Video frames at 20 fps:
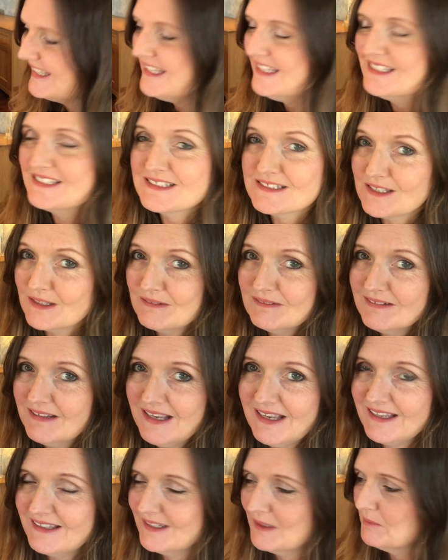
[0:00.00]
So
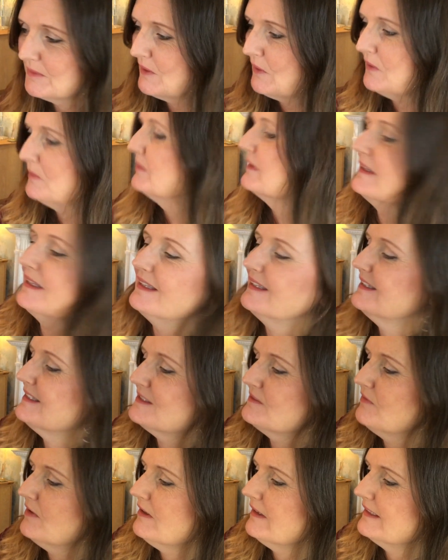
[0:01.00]
hey, I'm going with it, it's
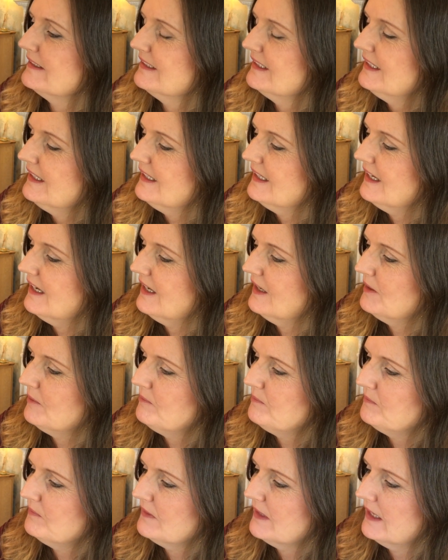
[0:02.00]
fine.
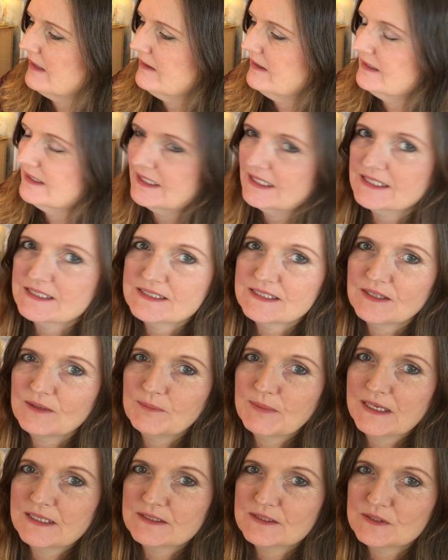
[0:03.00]
And then the kids are
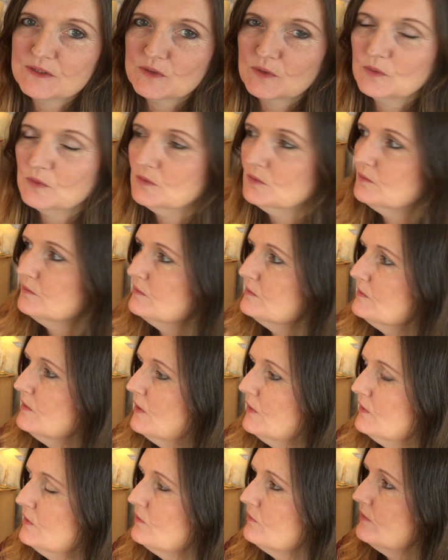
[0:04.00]
back to school
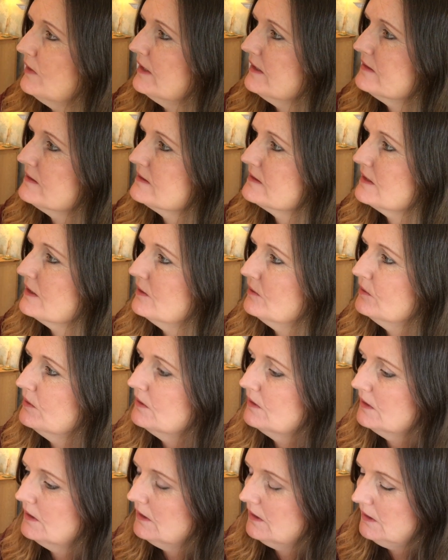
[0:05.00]
on the 5th, so
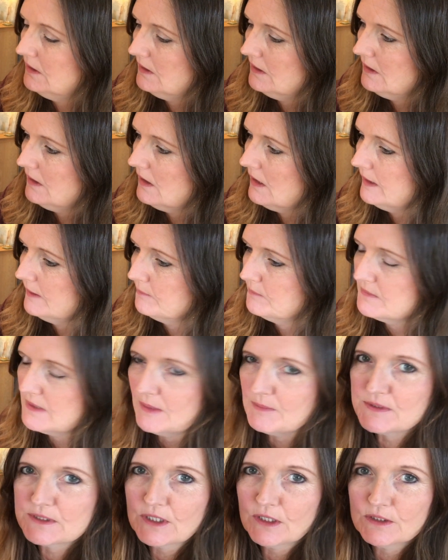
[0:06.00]

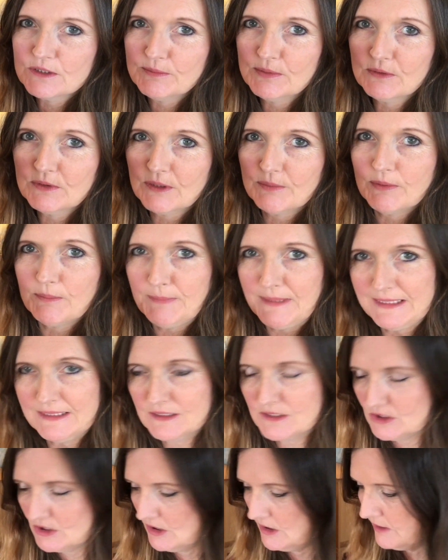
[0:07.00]
I'm starting to build up a
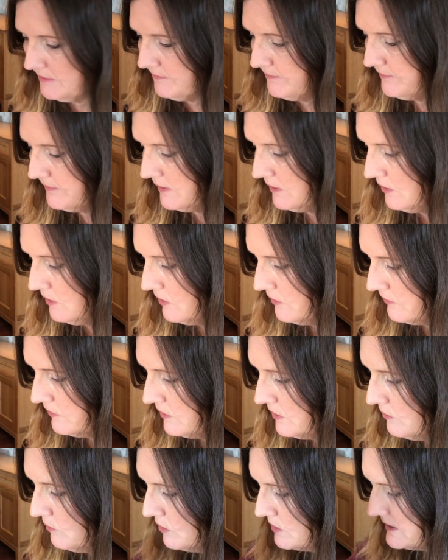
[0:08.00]
picture of
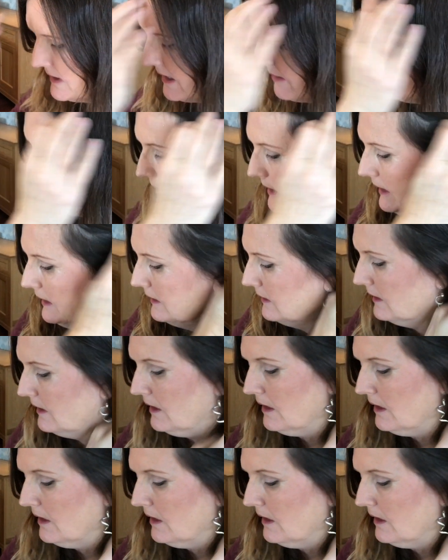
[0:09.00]
what's happening.